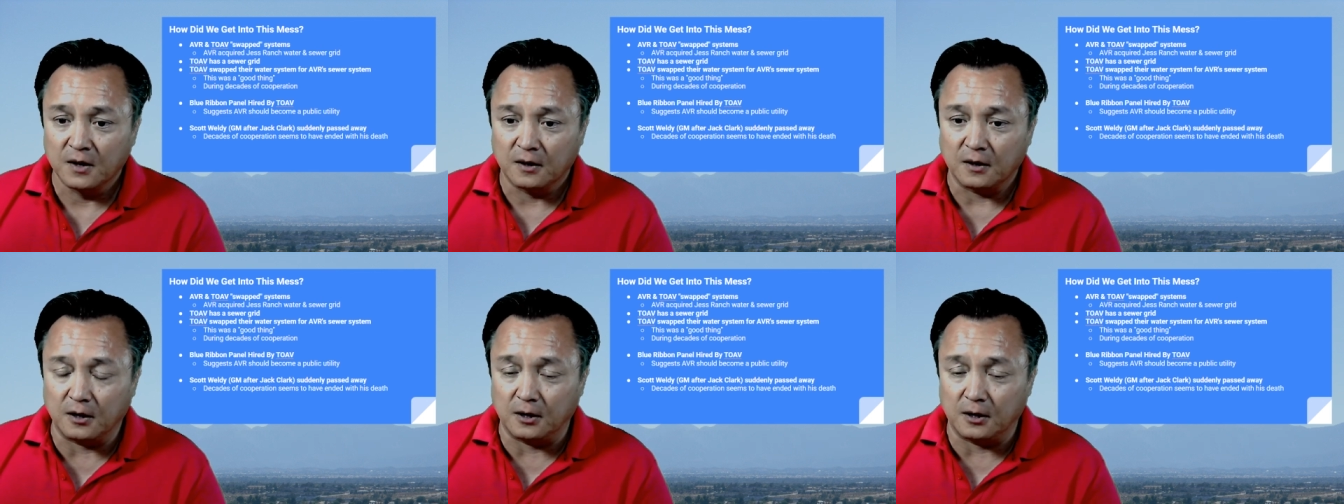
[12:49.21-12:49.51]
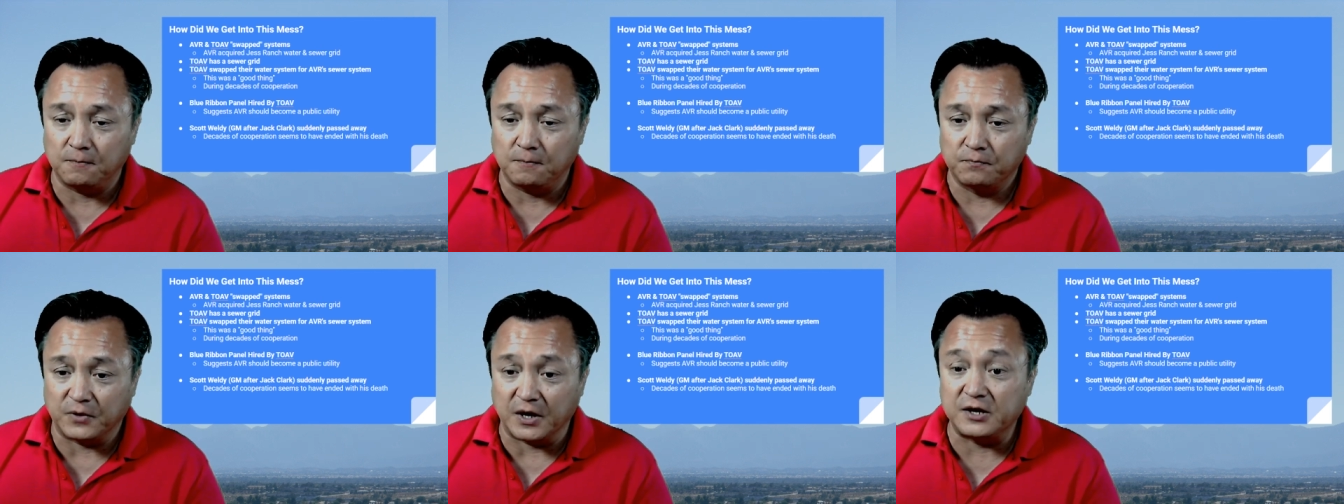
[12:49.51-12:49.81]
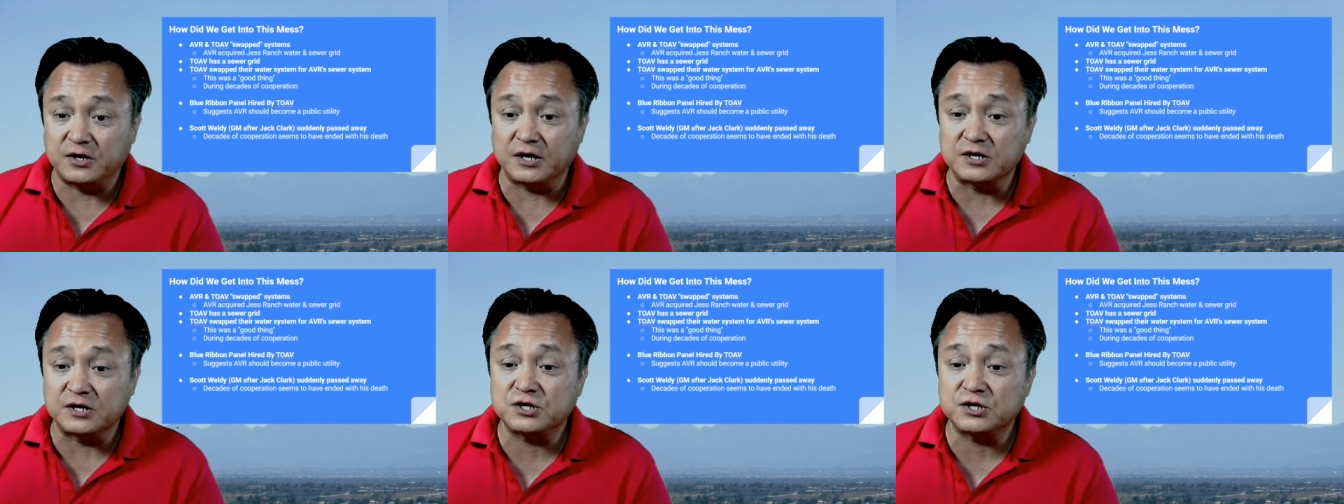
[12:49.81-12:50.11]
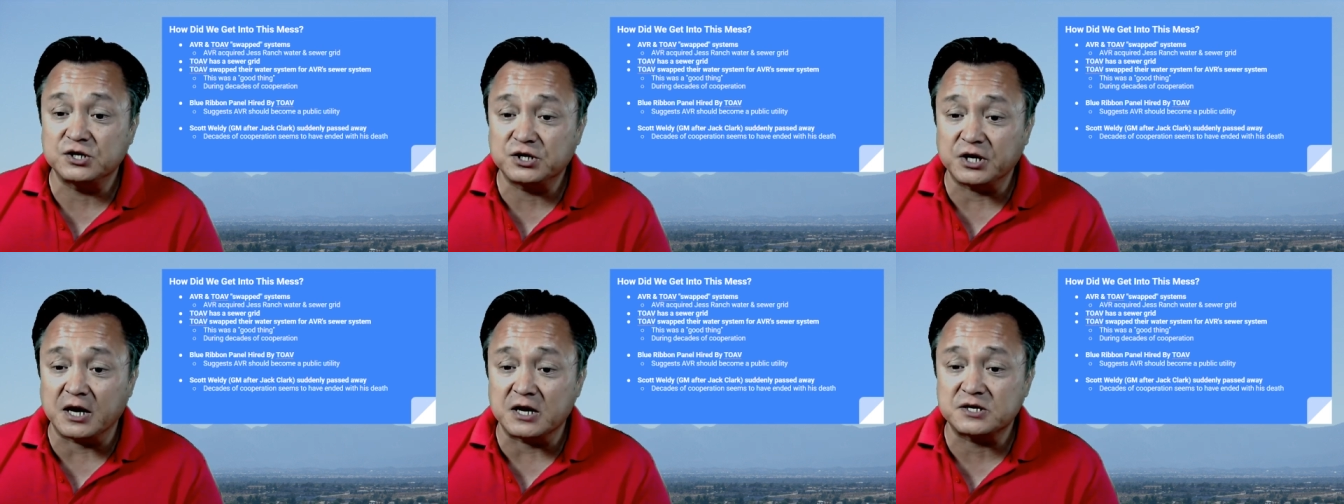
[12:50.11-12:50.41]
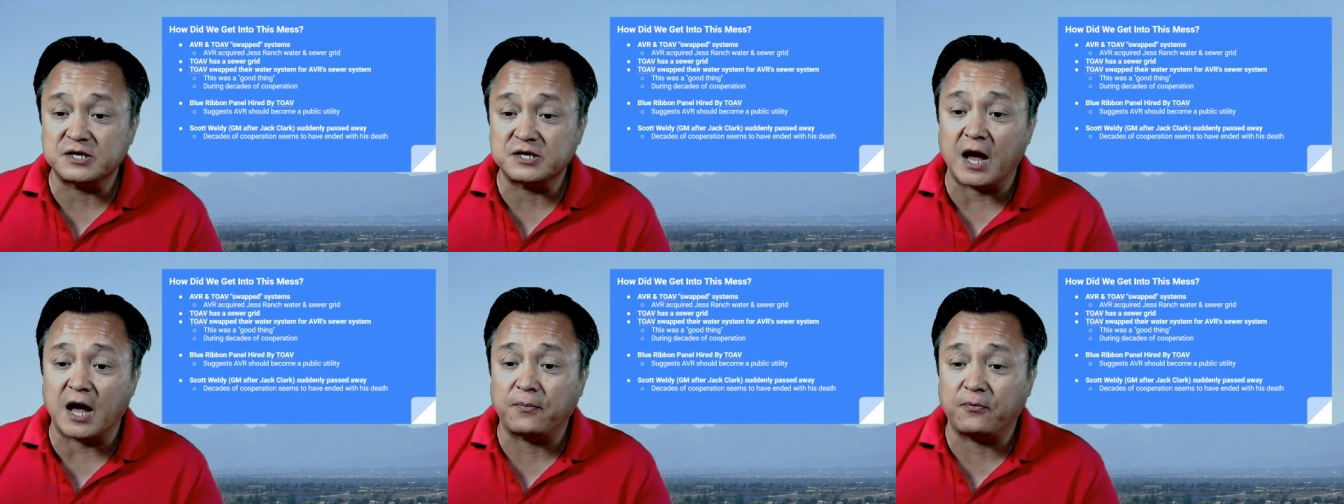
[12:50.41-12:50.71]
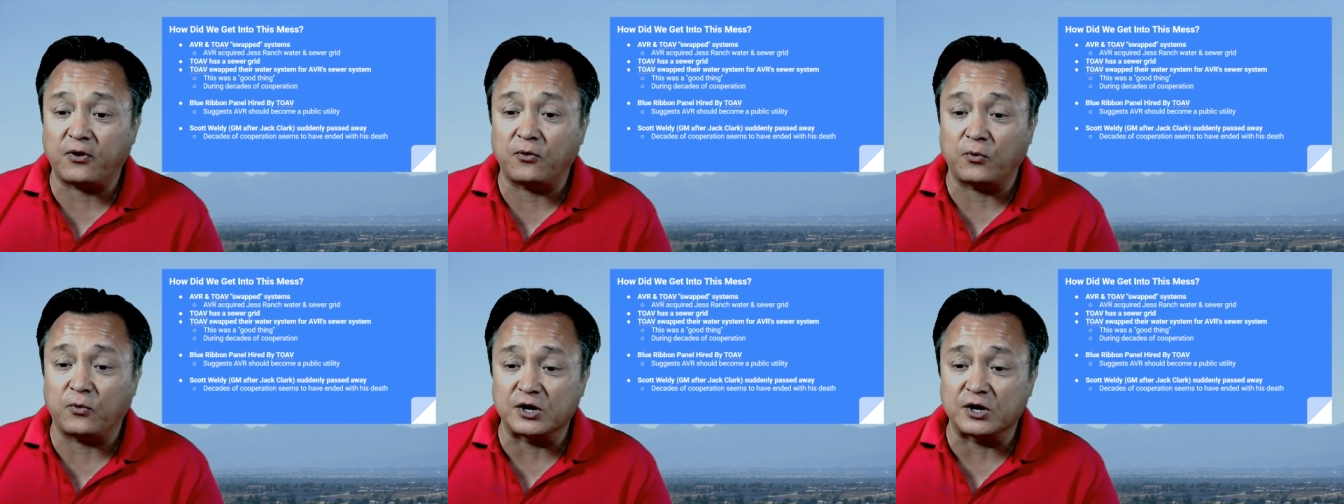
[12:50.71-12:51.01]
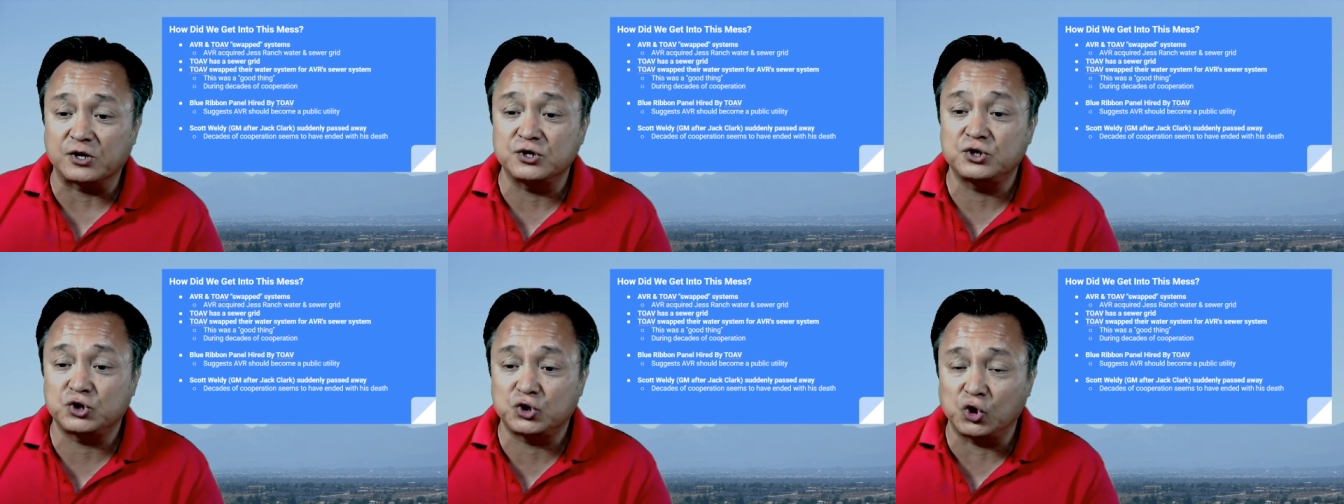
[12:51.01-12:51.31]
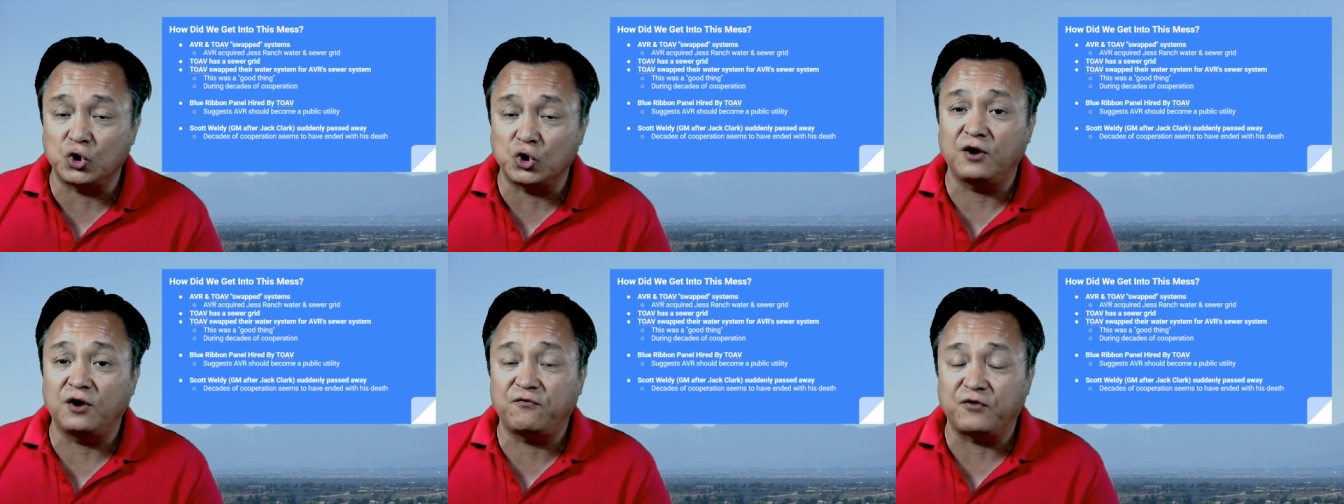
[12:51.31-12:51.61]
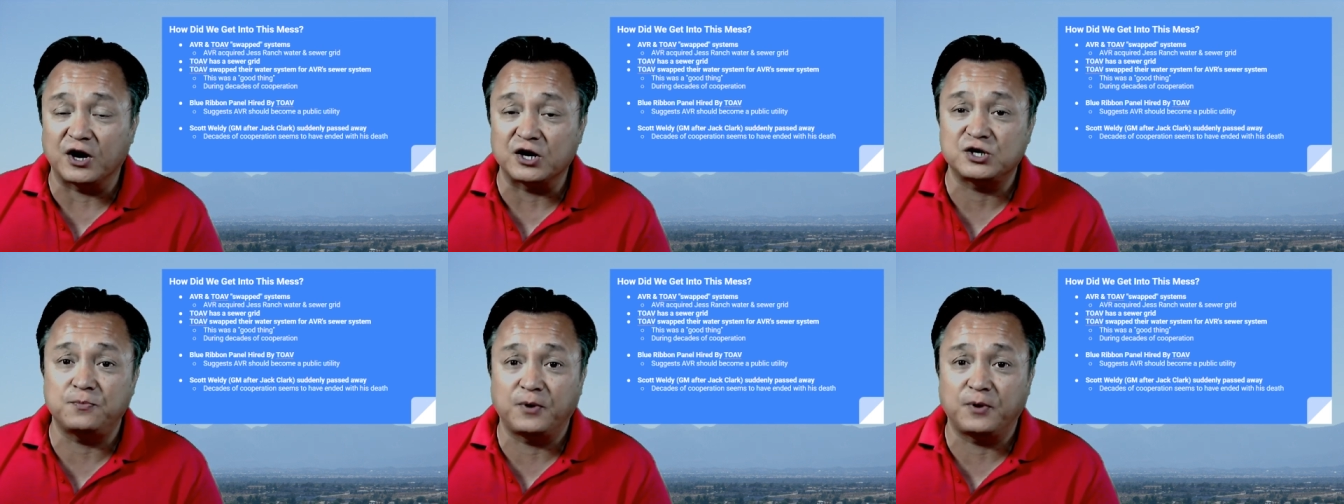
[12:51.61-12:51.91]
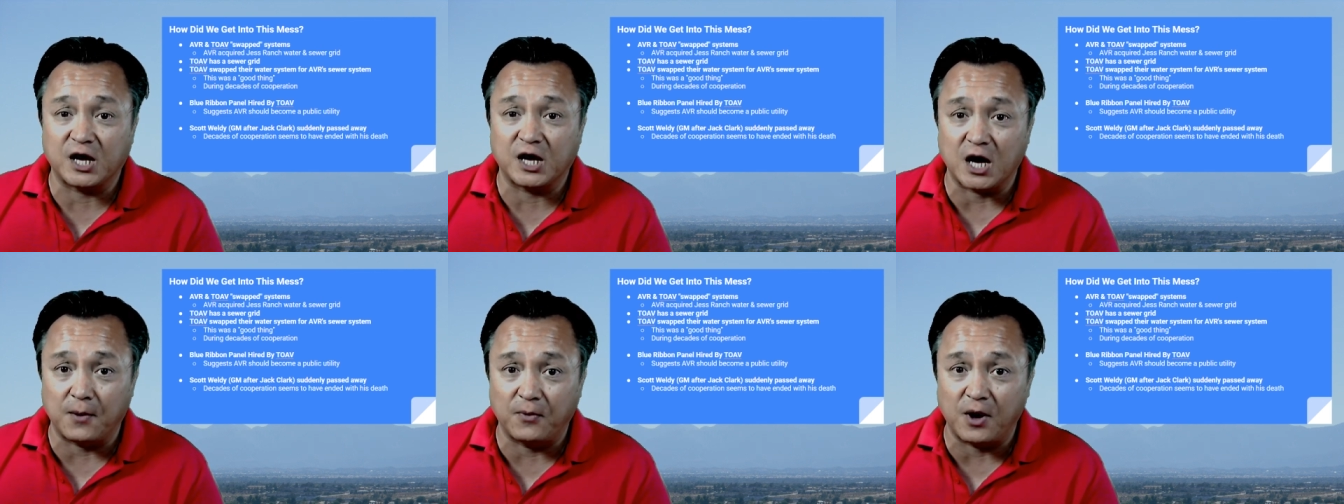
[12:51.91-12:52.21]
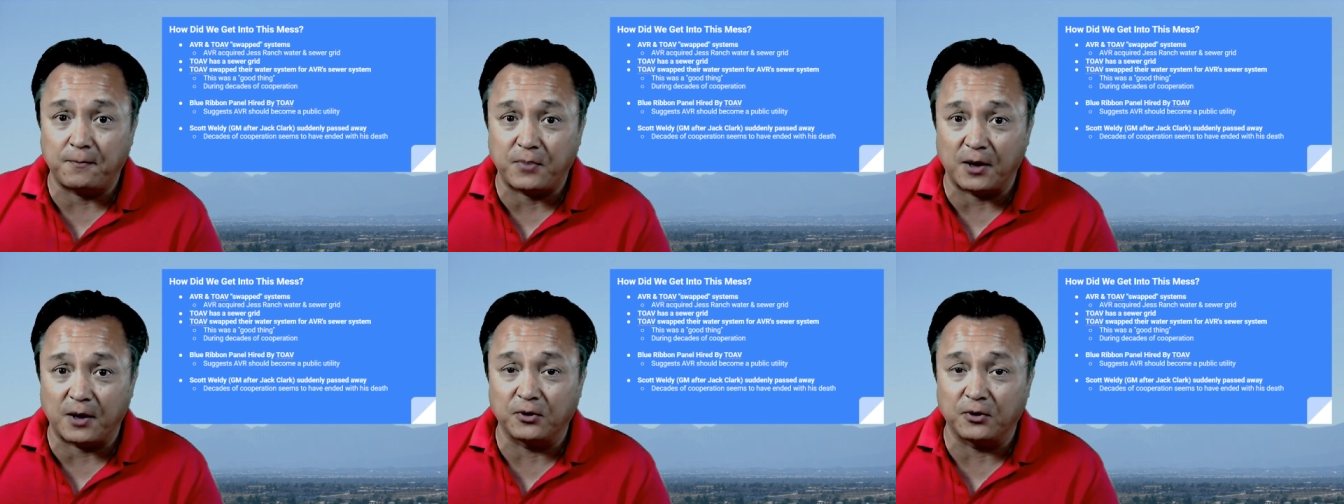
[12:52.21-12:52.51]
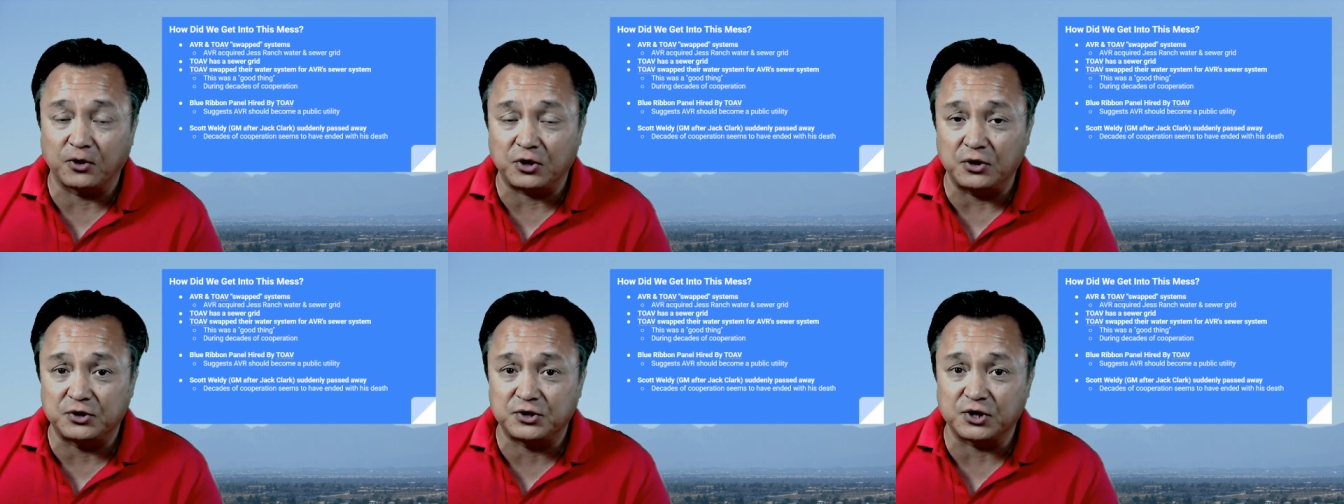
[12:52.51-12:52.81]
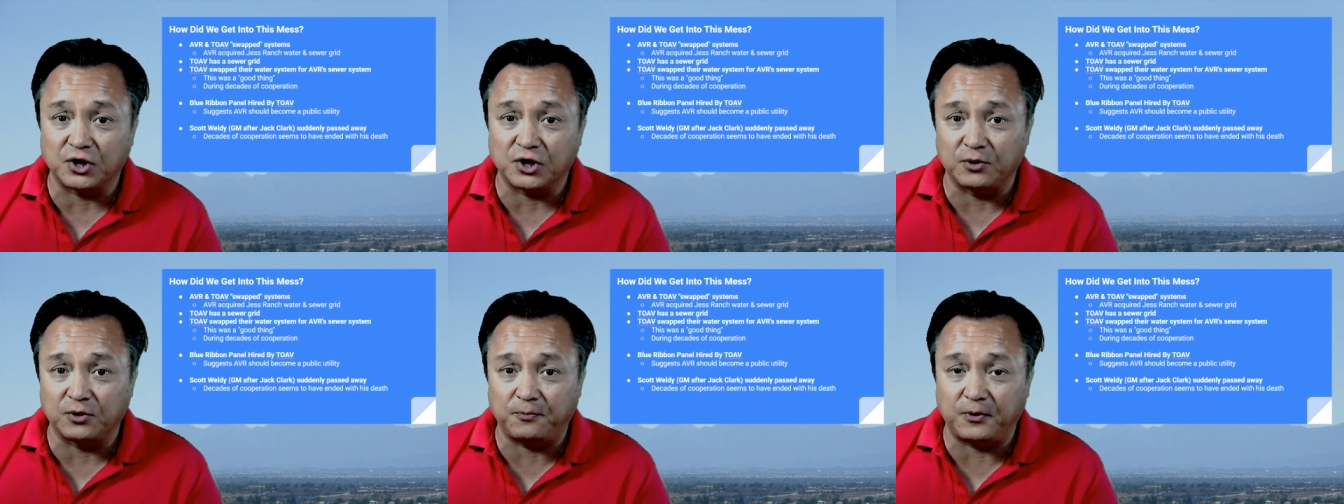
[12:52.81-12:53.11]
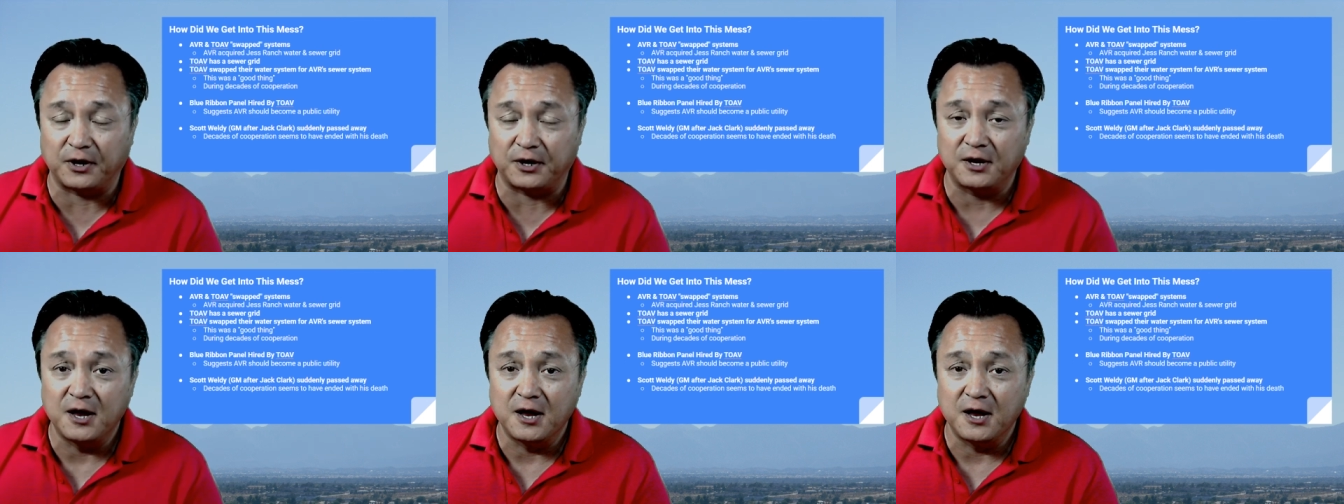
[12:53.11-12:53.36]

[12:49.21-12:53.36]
Um, they did suggest Apple Valley Ranchos should eventually become a public utility, but